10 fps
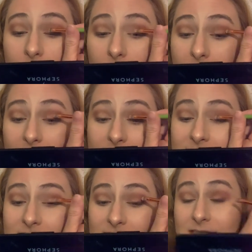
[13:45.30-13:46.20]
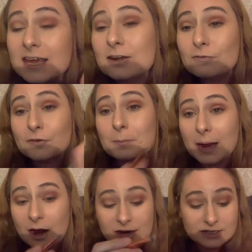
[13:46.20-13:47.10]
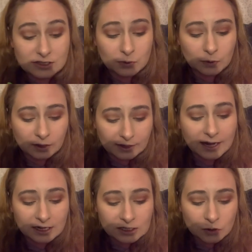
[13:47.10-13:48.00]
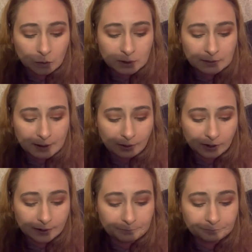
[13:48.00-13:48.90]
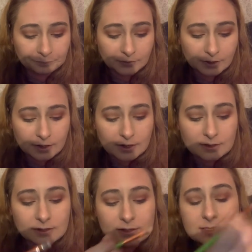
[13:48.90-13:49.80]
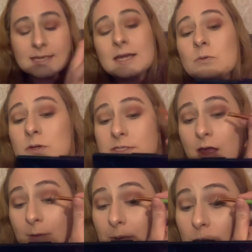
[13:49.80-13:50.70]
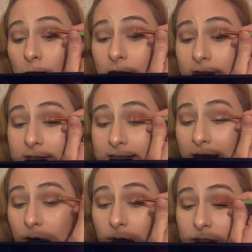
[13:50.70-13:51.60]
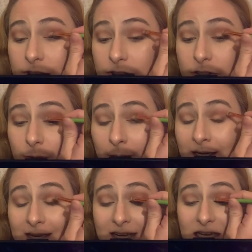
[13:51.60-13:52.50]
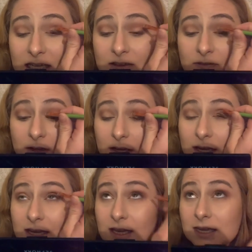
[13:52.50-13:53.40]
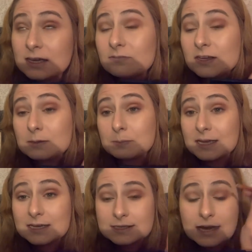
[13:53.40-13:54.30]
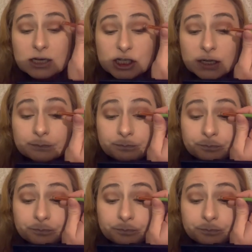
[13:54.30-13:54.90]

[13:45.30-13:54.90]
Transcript: I guess this is kid from my high school, Katie told me about it. This kid was up in one of the towers doing an e EVP session.